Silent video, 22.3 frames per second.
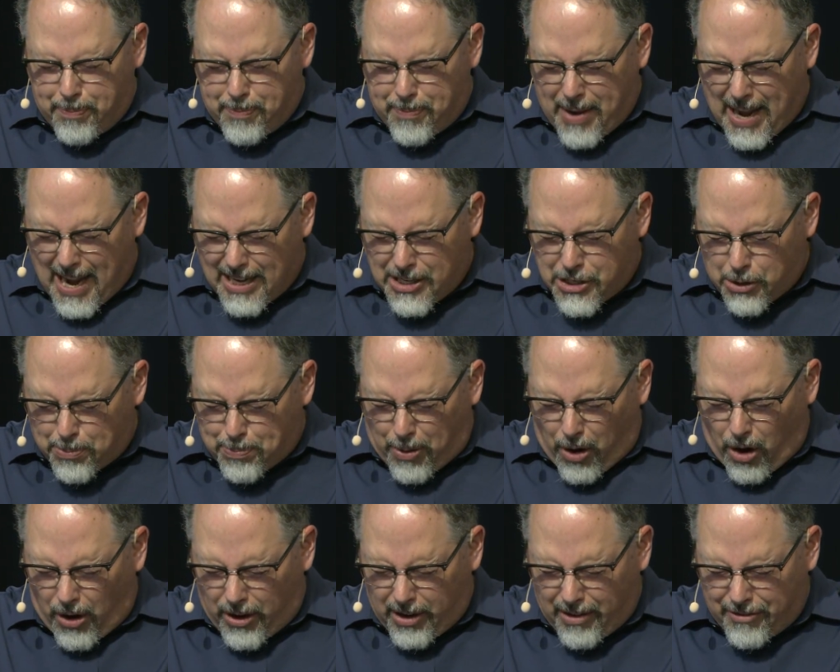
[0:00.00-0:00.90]
major
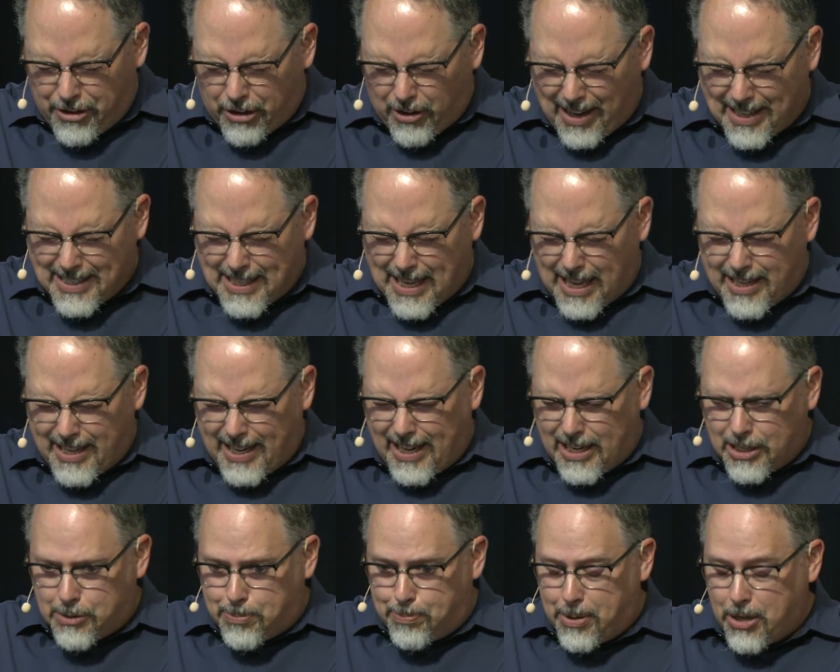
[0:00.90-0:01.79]
part of your
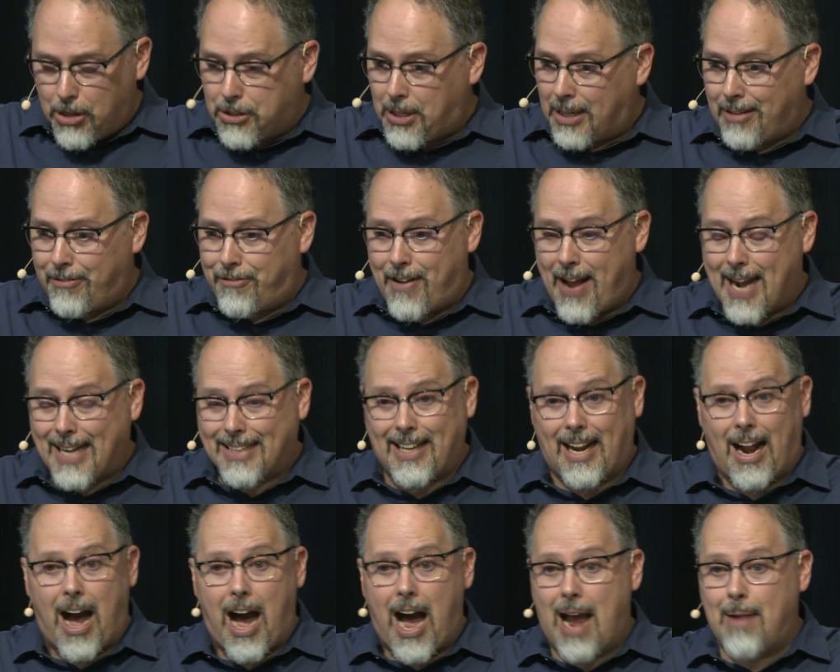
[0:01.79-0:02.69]
identity is built on the fact
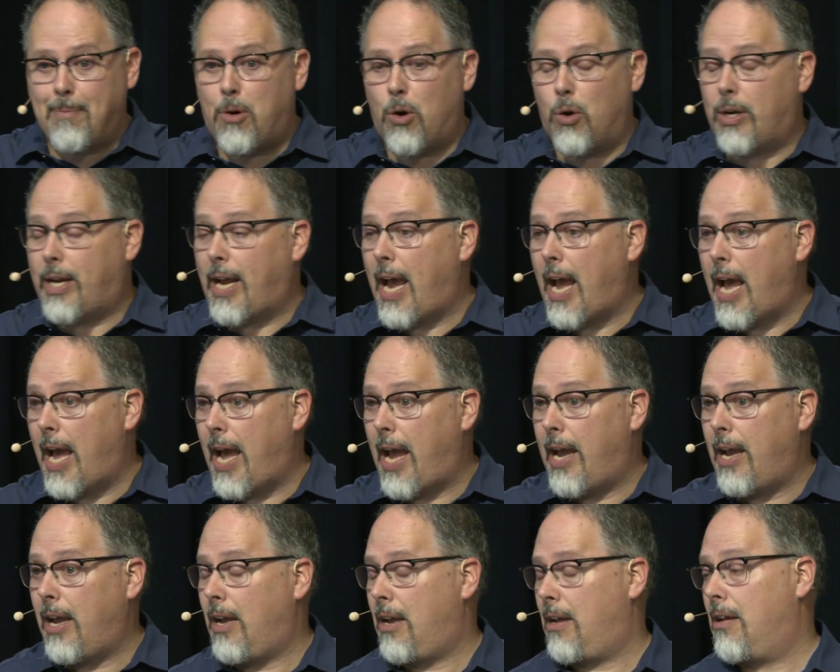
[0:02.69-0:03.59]
that I'm
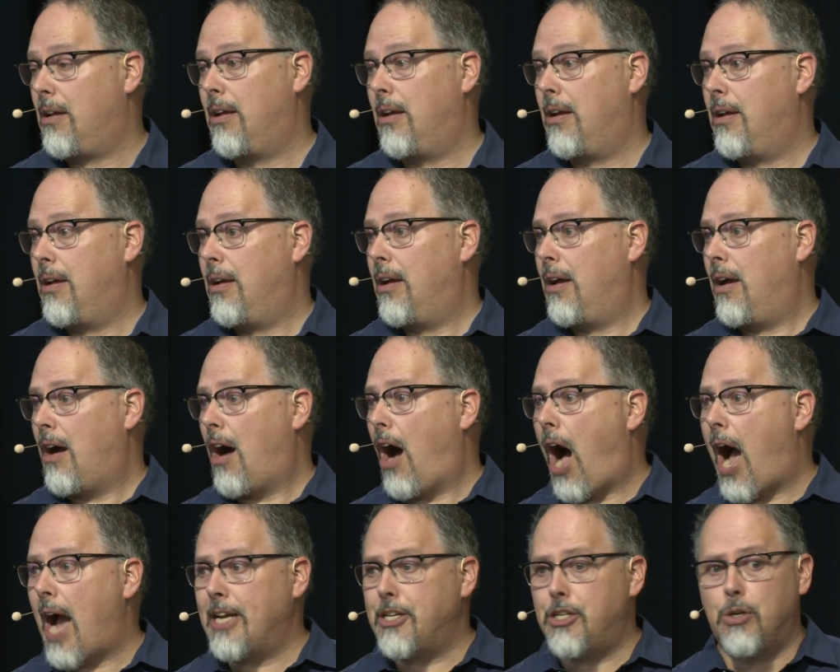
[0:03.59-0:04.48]
okay,
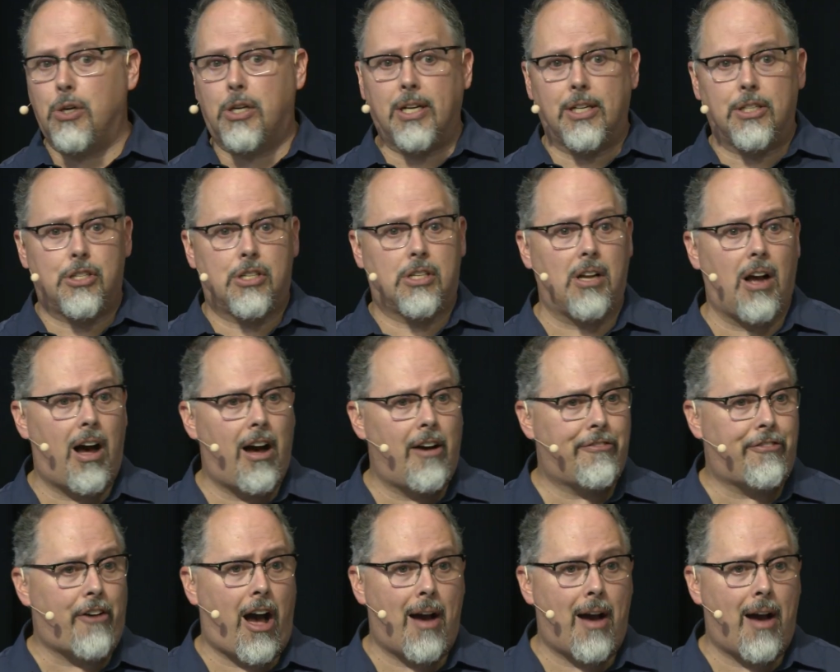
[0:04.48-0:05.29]
I do good stuff.